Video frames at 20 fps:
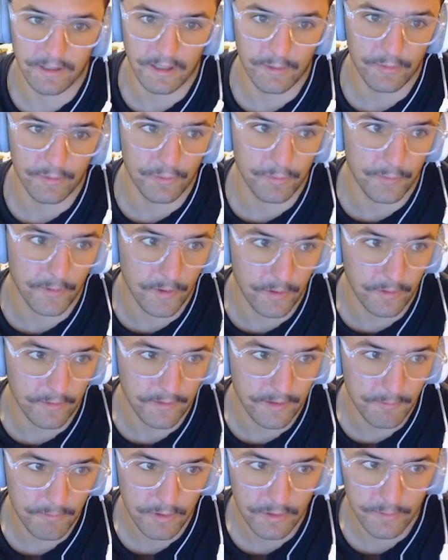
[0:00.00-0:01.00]
I was wrong.
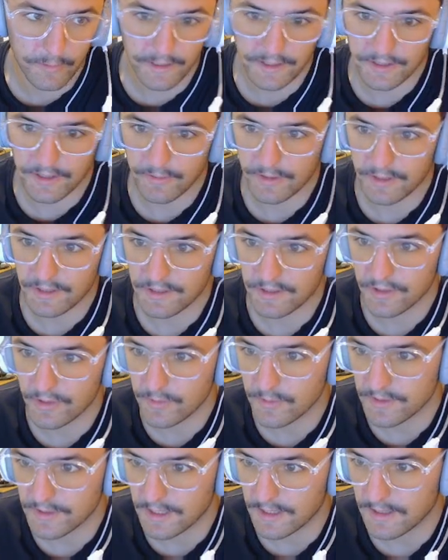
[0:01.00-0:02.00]
Then what do? We
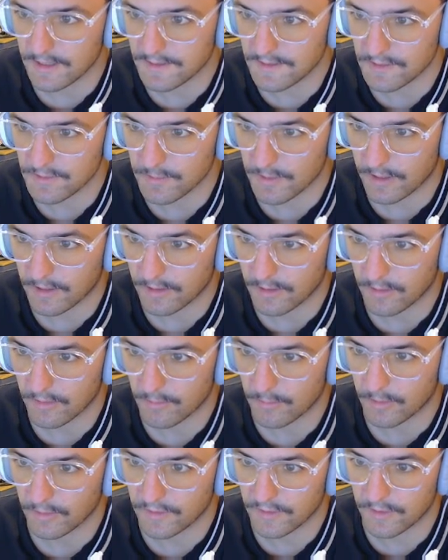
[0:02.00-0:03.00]
still, see, this is where I could have gone
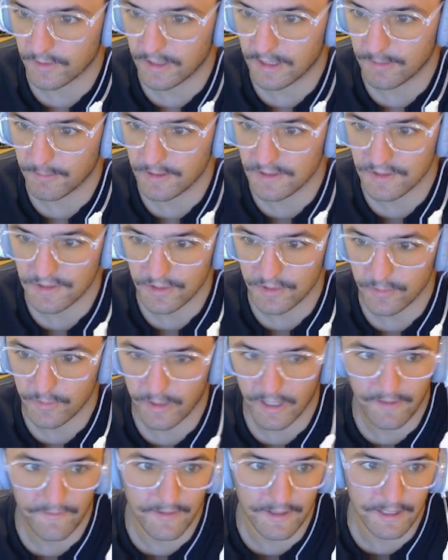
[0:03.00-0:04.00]
wrong. So here we still
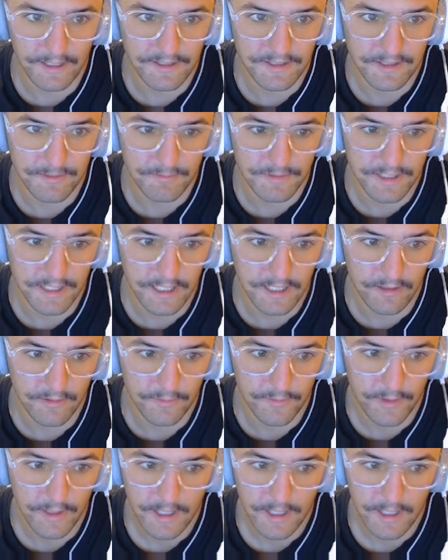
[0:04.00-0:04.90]
have an SMT of